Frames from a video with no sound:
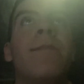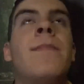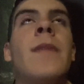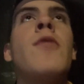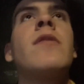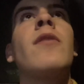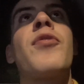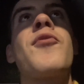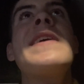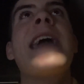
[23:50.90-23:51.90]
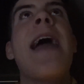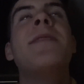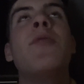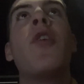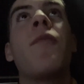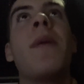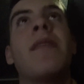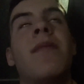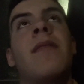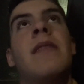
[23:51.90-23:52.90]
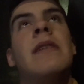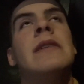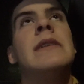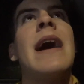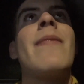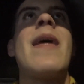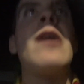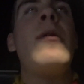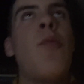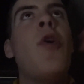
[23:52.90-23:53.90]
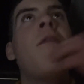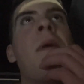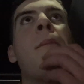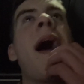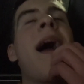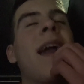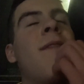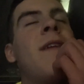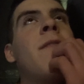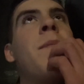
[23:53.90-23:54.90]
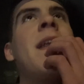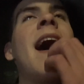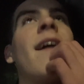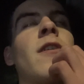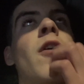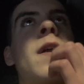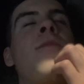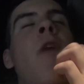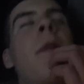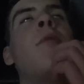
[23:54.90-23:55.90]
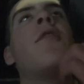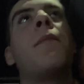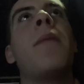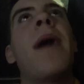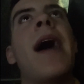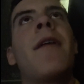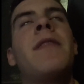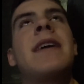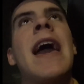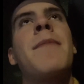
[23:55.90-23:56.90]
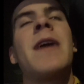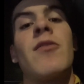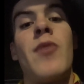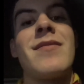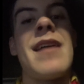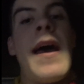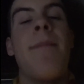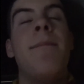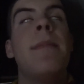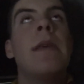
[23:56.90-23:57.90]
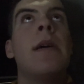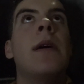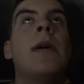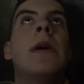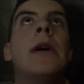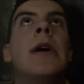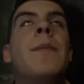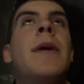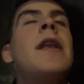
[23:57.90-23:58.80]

Those are the 3 games he would have missed. And then he would have been back, if he'd have been at AFCON, he probably would have been back for the game against West Ham. But